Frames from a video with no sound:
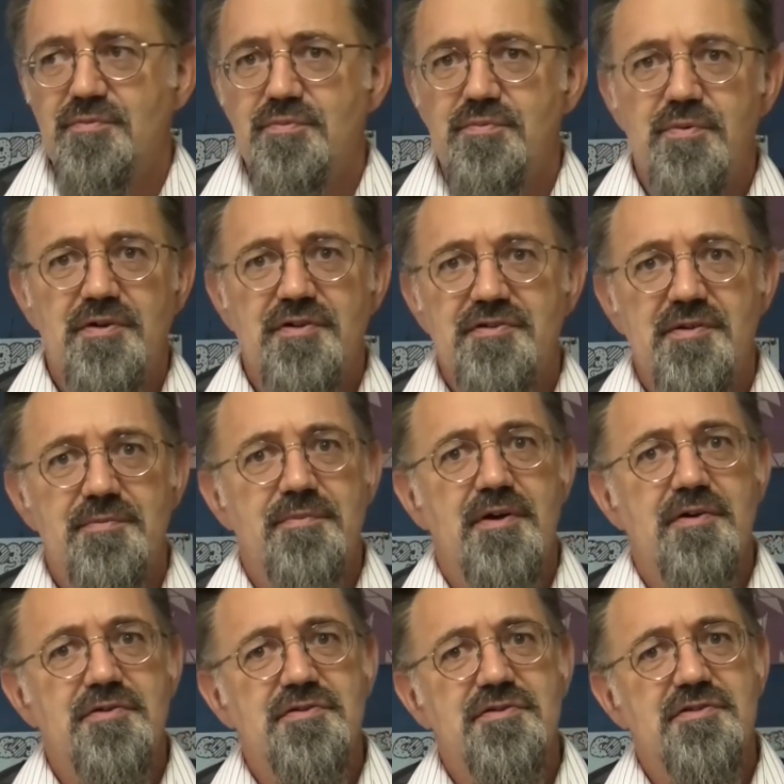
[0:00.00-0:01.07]
what is the
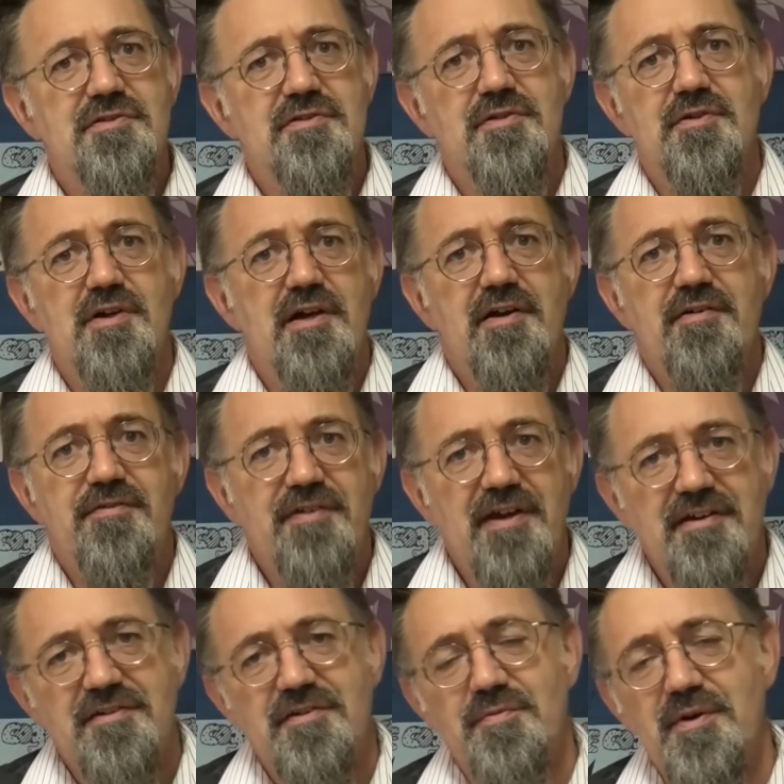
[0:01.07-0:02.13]
most
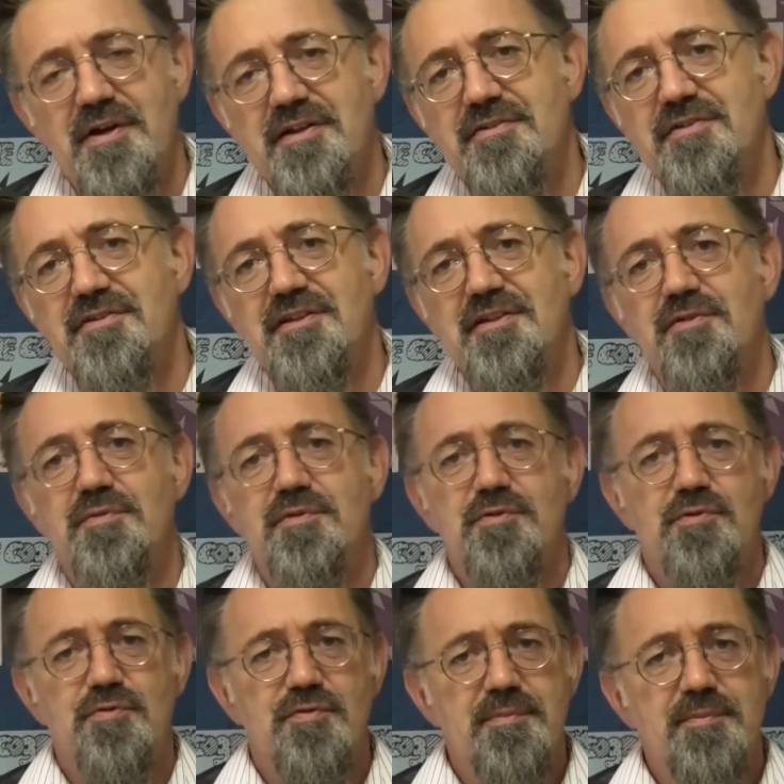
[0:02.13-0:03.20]
effective way to deal with
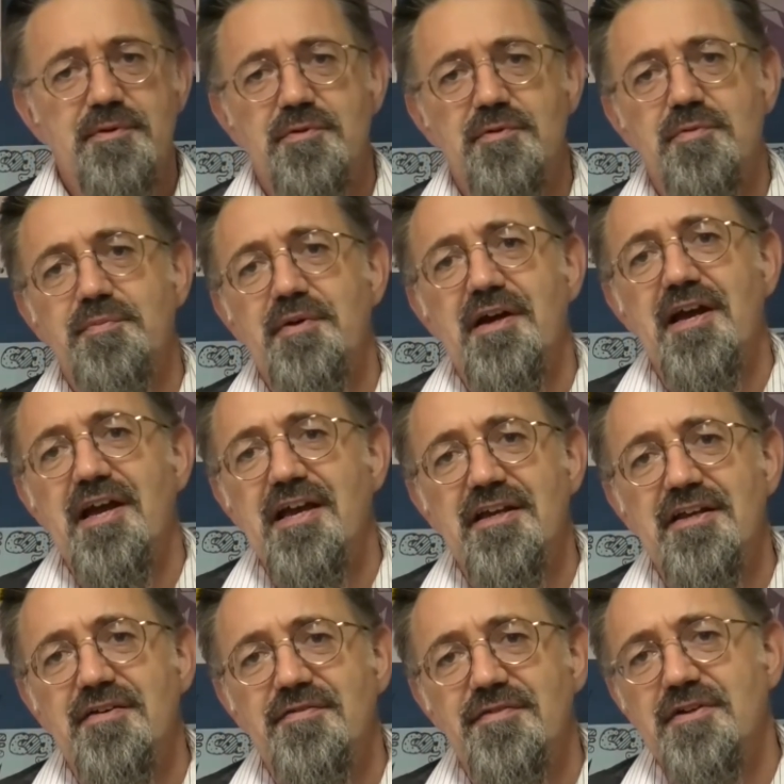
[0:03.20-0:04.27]
criminal
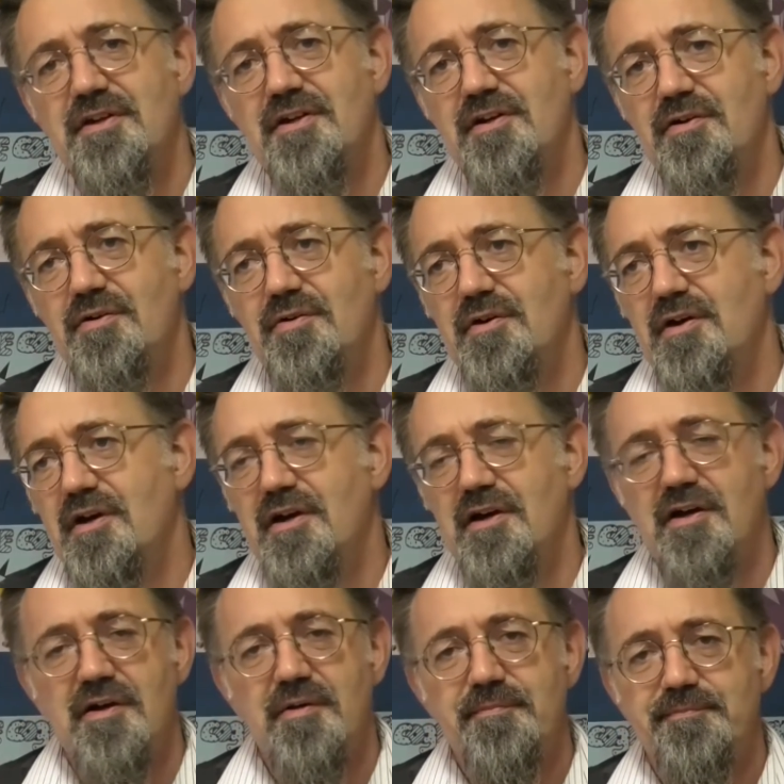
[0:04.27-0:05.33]
behaviour,
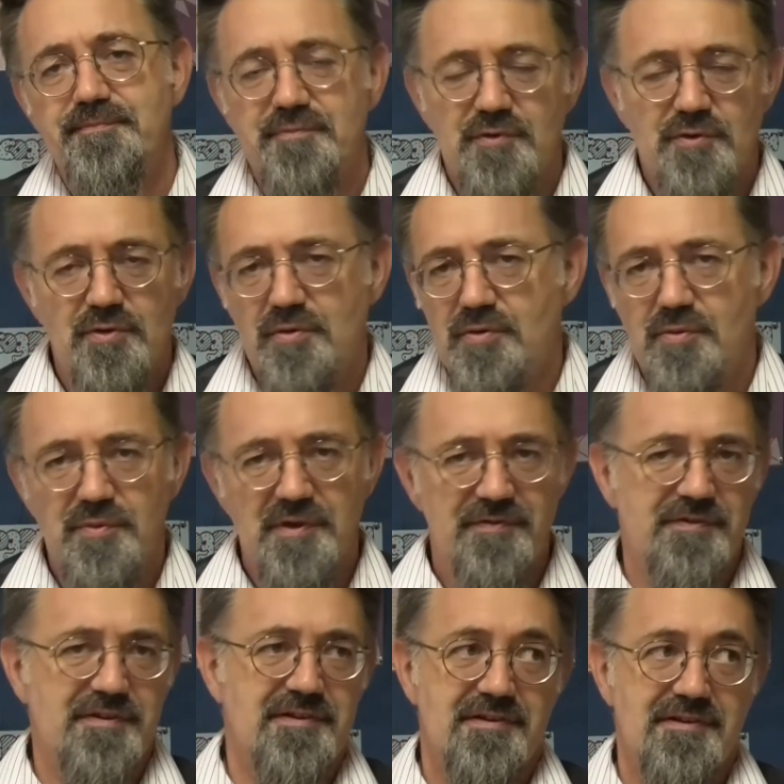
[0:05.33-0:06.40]
or whatever
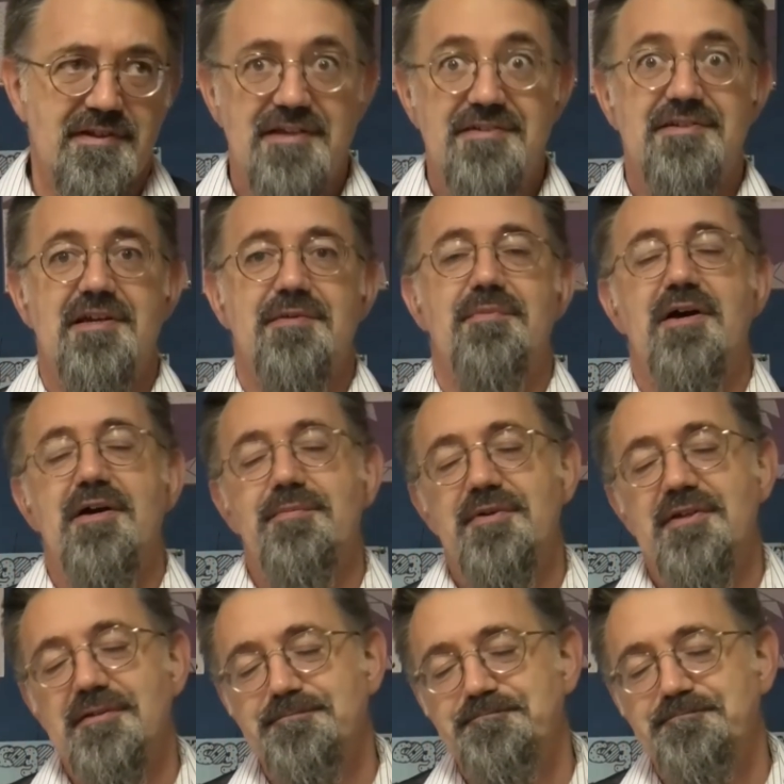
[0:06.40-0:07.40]
the essay might be.